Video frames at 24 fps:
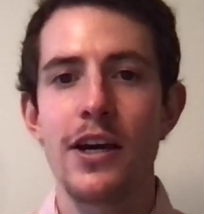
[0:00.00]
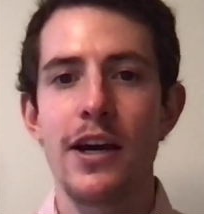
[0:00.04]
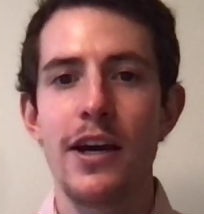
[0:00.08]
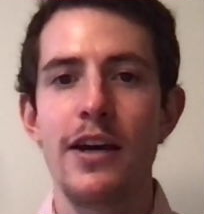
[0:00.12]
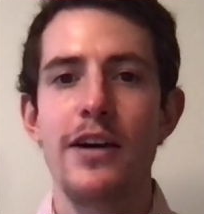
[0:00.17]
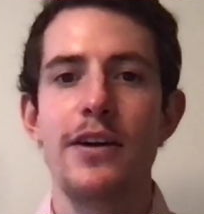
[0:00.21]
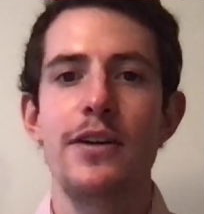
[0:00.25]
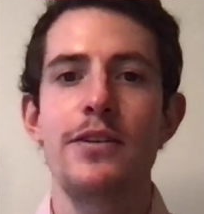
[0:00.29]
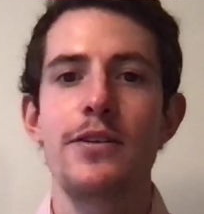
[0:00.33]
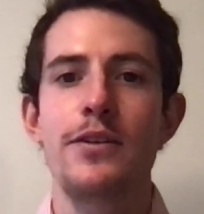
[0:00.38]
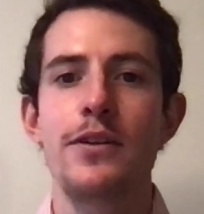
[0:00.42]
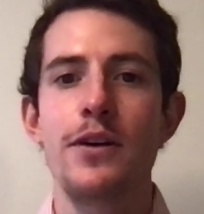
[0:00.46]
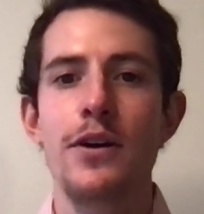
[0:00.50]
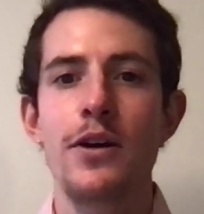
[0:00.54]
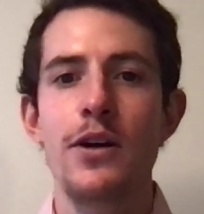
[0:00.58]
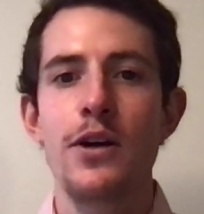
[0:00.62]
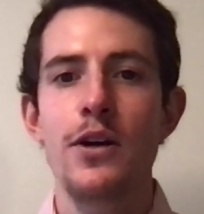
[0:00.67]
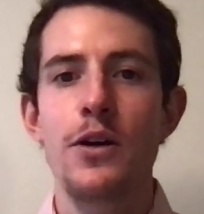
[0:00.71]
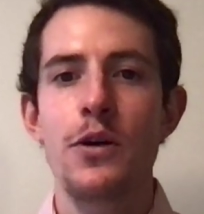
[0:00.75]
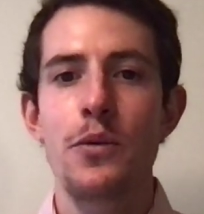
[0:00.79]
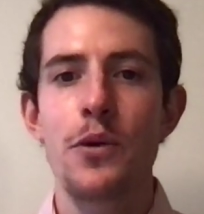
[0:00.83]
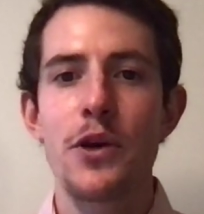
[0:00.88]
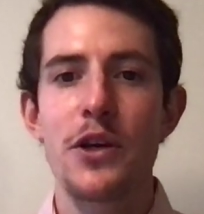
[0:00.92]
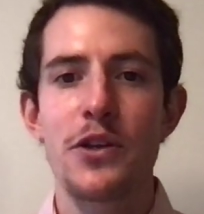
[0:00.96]
and
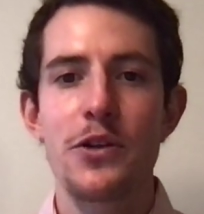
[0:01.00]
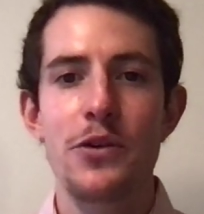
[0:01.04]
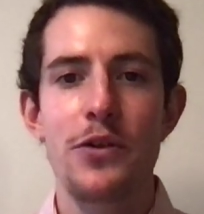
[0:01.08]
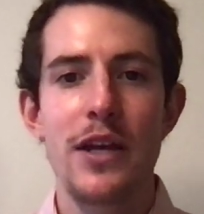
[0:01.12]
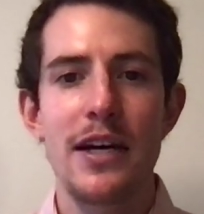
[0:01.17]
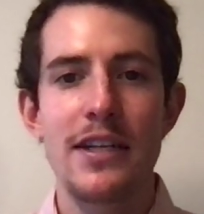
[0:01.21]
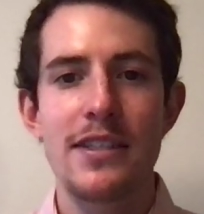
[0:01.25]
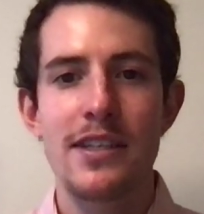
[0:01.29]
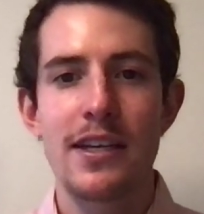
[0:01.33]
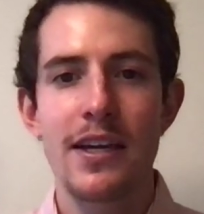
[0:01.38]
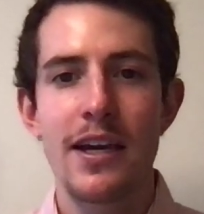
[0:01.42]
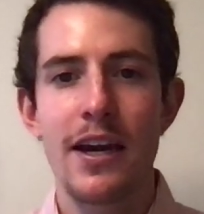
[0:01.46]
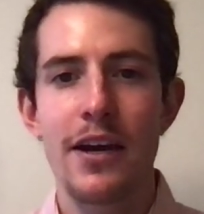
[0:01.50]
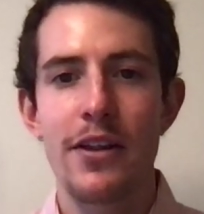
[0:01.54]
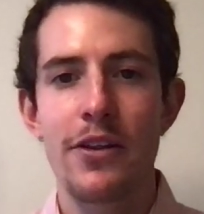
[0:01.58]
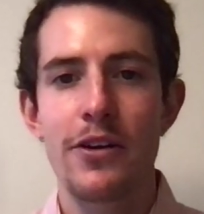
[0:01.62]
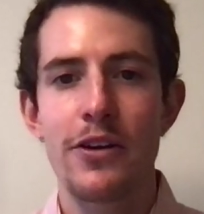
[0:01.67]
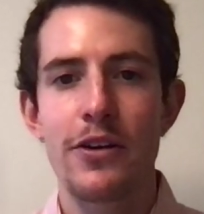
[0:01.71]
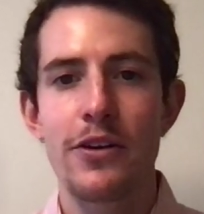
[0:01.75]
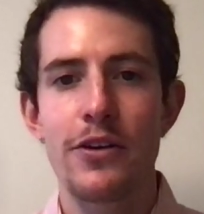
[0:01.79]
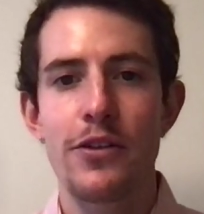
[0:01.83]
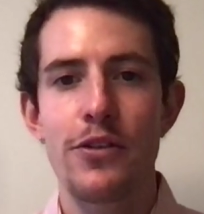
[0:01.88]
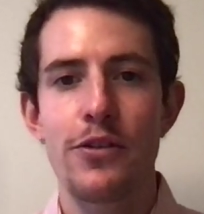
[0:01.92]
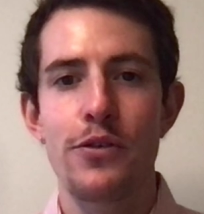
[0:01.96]
we can do that
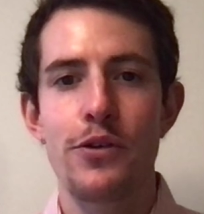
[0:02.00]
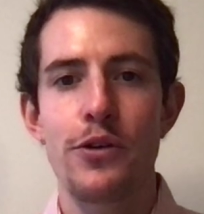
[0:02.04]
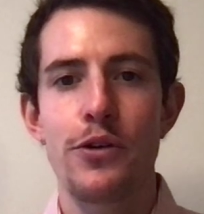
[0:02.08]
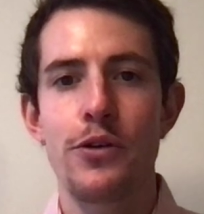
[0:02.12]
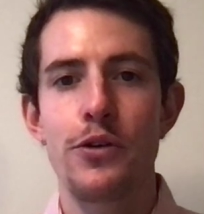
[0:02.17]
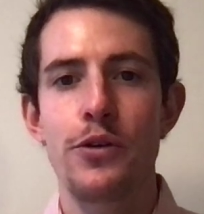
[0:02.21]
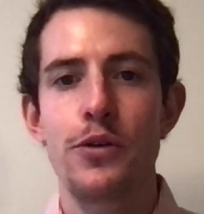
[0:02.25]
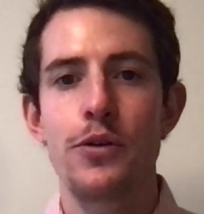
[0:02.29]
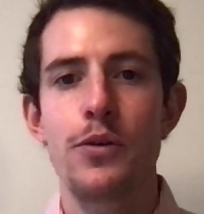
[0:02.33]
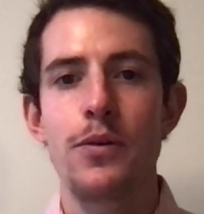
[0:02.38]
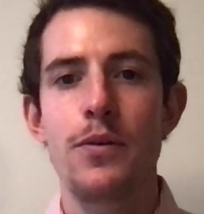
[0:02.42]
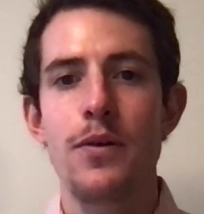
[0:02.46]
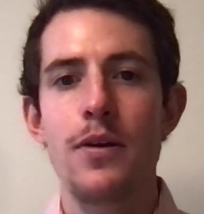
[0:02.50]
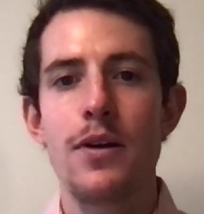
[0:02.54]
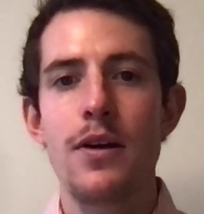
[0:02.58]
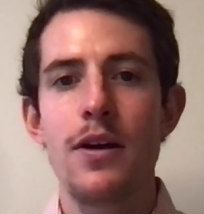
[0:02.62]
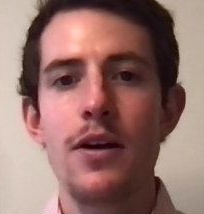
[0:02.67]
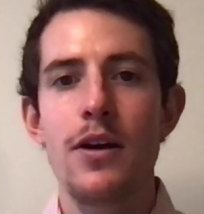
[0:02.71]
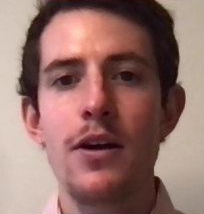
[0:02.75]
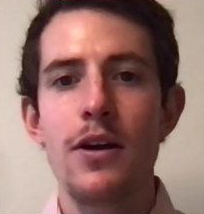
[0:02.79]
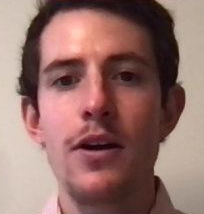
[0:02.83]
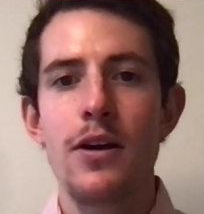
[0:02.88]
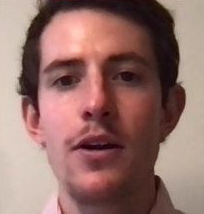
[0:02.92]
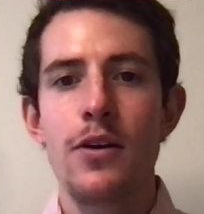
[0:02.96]
together through
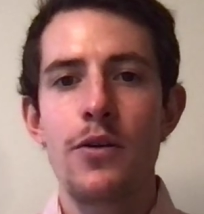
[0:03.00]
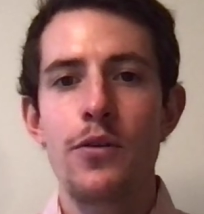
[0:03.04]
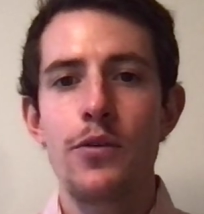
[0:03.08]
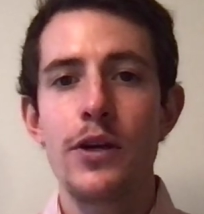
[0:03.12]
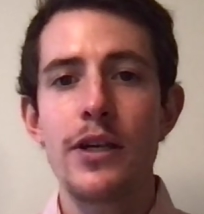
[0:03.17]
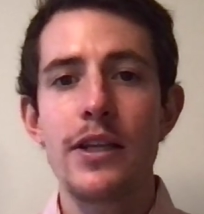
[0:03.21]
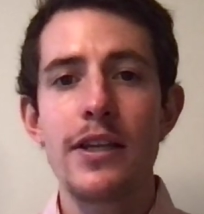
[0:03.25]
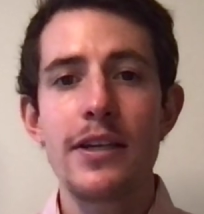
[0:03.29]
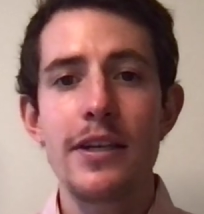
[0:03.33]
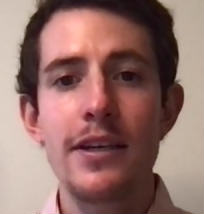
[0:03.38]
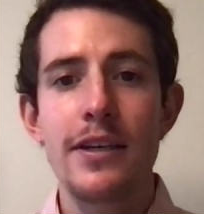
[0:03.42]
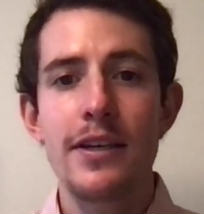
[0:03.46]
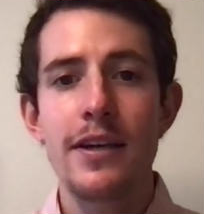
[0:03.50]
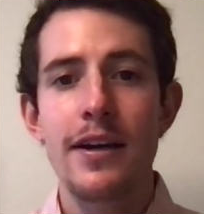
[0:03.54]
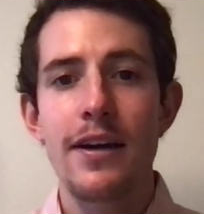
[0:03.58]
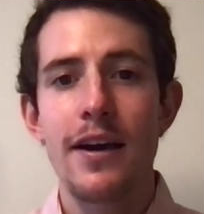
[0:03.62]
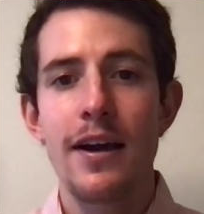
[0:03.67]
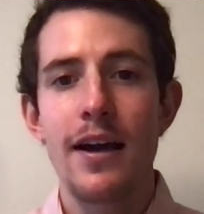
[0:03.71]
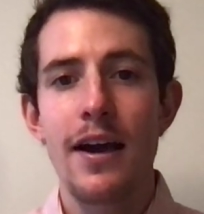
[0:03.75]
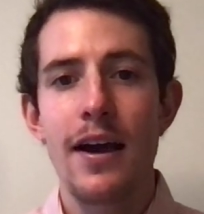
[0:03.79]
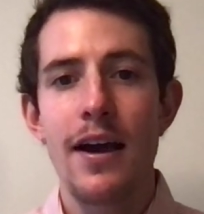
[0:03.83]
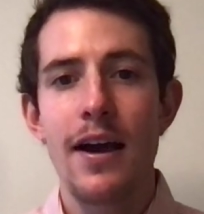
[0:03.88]
really,